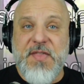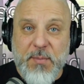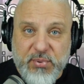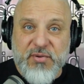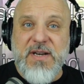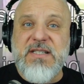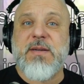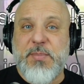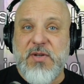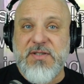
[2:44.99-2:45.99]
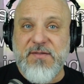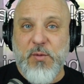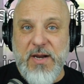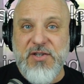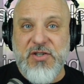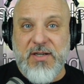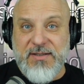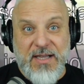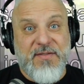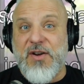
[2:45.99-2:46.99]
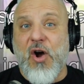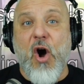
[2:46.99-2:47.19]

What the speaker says: the principles of Wing Chun live in